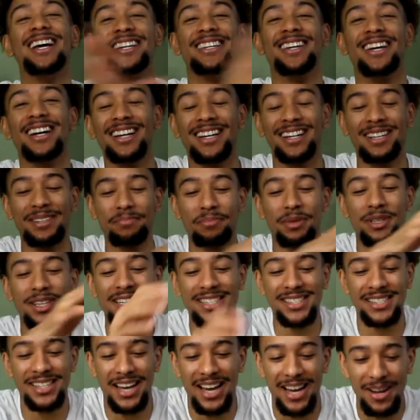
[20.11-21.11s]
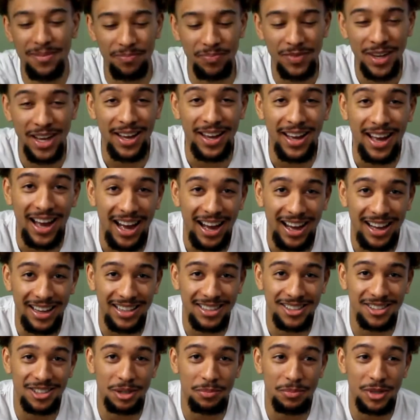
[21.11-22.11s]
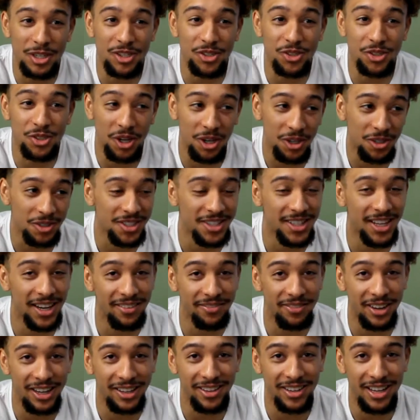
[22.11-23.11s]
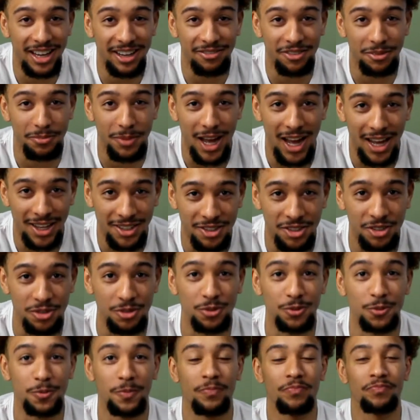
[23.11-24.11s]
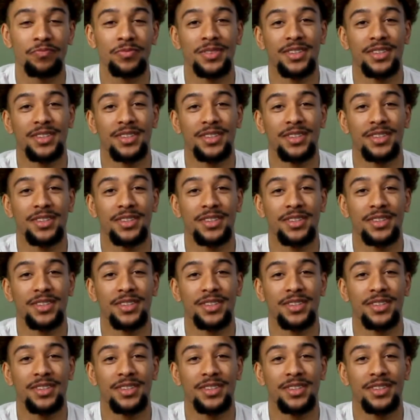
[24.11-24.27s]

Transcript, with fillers: Yeah, but this time uh, it's going to be shirts that I finally got from Asku.